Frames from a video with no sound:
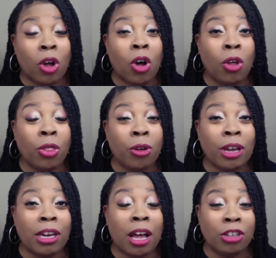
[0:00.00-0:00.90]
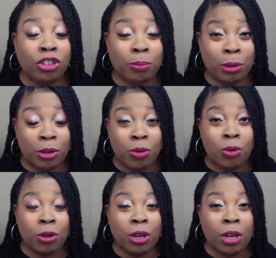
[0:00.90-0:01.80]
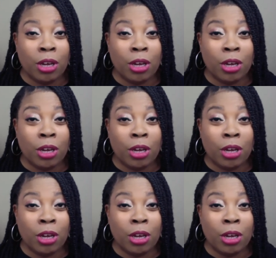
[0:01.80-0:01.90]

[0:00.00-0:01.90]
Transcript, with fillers: author, and entrepreneur,